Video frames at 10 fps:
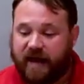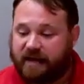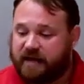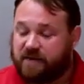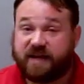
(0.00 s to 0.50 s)

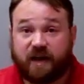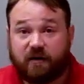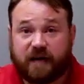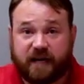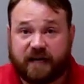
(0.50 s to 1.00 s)
And uh, the
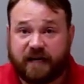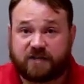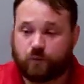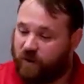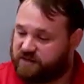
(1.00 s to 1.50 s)
carrying
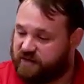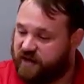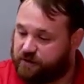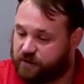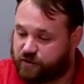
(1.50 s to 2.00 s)
case was
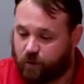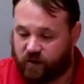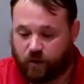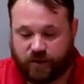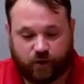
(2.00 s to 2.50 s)
another.
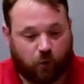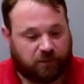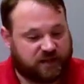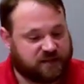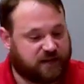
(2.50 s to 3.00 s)
So we're going to
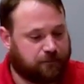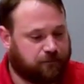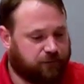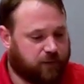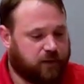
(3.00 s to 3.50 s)
open this up.